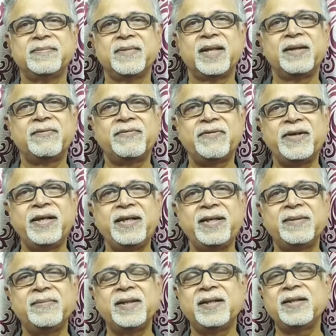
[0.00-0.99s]
That
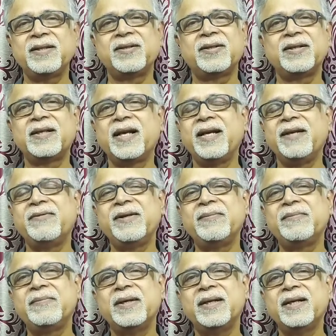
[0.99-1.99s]
freedom that God gave
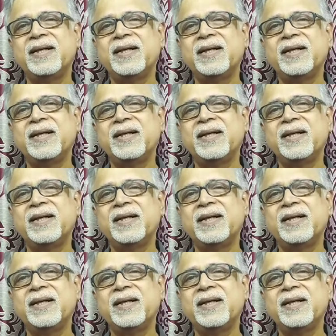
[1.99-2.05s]
him,